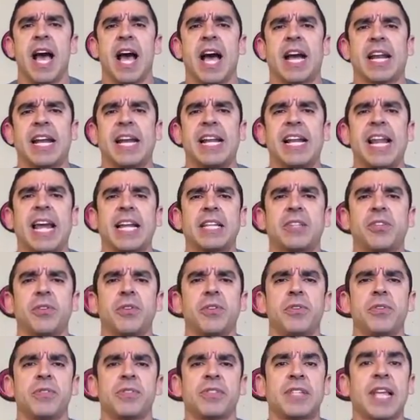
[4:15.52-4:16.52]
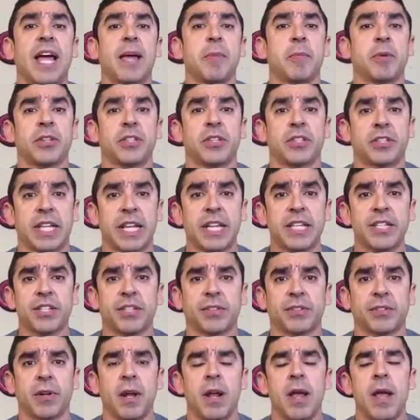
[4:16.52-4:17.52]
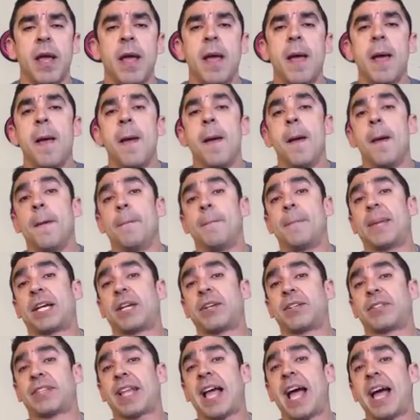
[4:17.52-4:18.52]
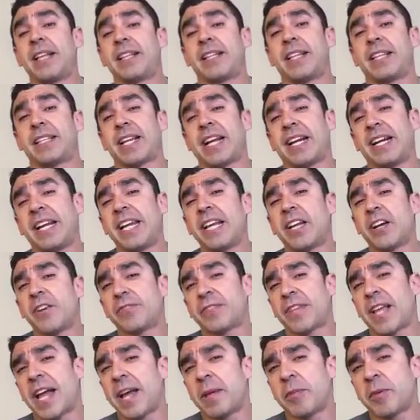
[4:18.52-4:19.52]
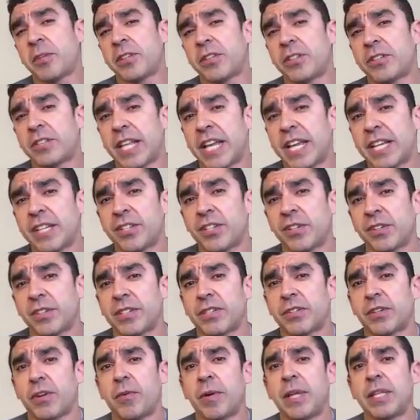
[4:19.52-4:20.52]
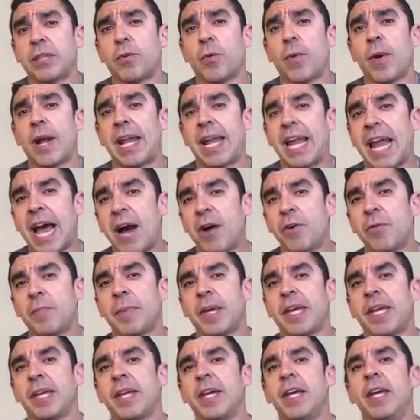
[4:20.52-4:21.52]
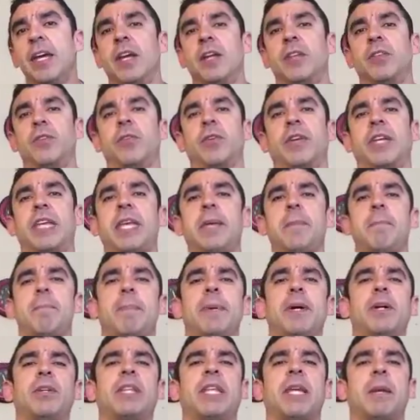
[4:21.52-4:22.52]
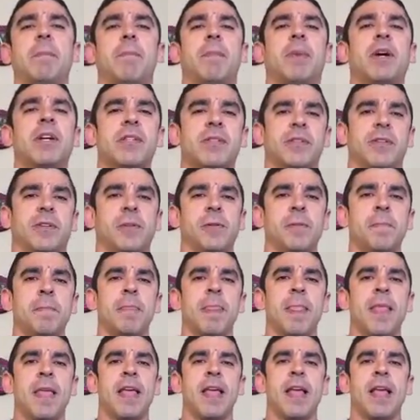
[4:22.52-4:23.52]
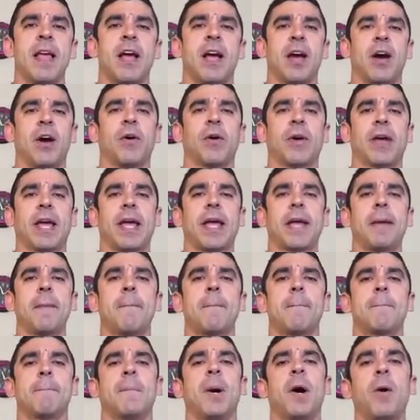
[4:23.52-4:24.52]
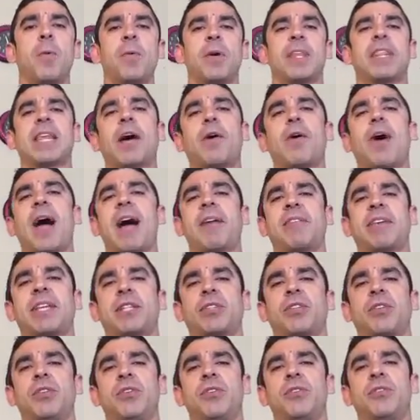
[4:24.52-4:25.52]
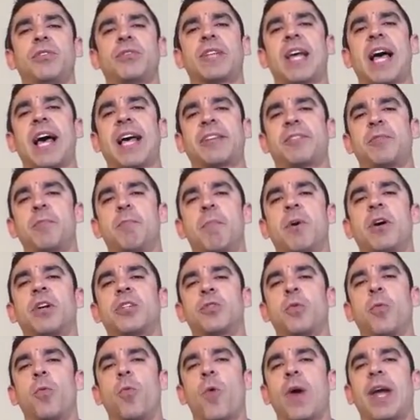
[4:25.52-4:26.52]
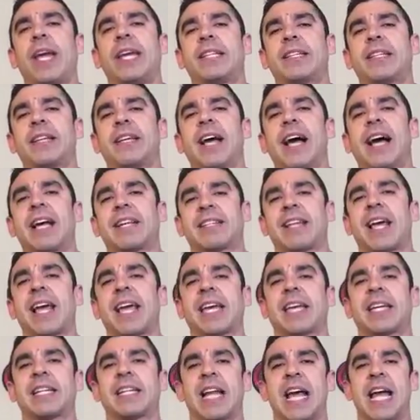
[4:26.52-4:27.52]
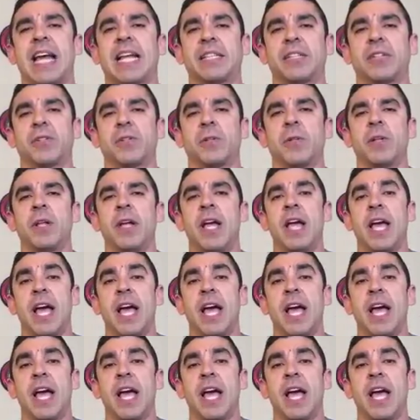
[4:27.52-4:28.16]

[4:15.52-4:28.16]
and I like to use time under tension, because the technique of time under tension is going to allow me to keep building muscle, okay, but without having to use as much weight as I can handle.